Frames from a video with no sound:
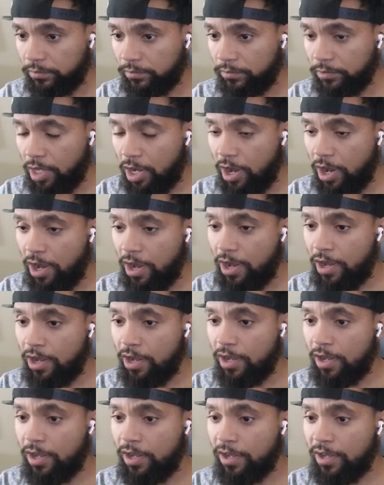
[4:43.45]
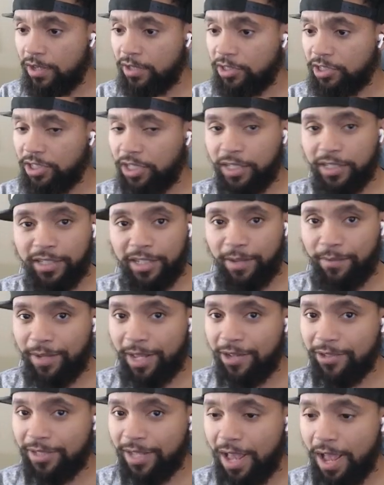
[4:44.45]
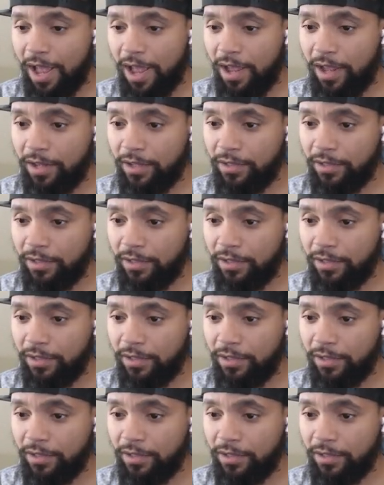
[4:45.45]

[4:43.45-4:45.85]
Oh shit! Something outside.